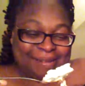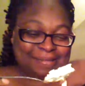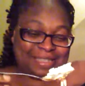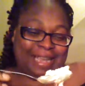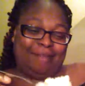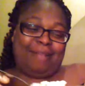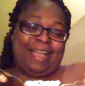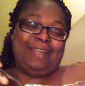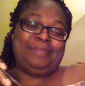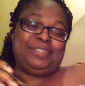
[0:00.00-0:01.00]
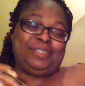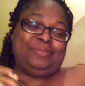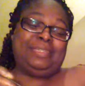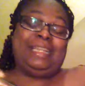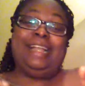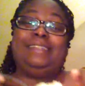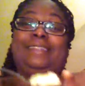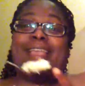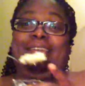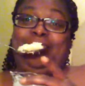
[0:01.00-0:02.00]
I'm staying right here with you. We died
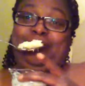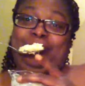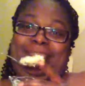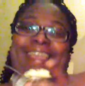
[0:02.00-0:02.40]
together.